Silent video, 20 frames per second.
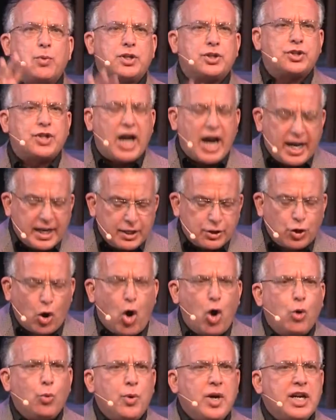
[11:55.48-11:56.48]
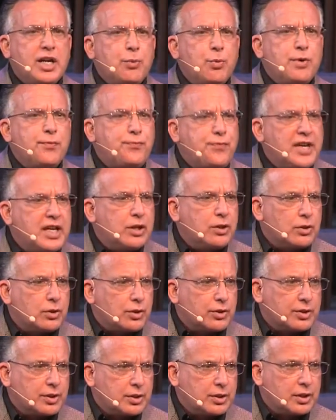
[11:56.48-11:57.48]
which God has already
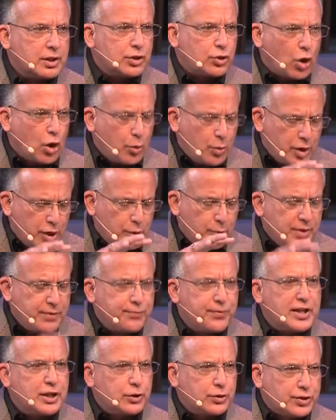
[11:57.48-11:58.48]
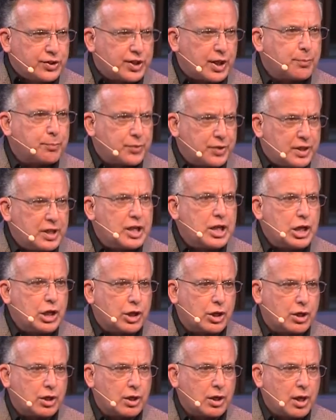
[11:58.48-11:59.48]
revealed. He's already revealed something
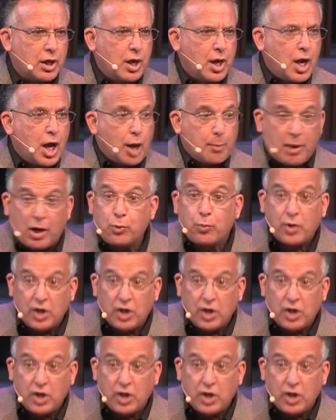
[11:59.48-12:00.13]
here about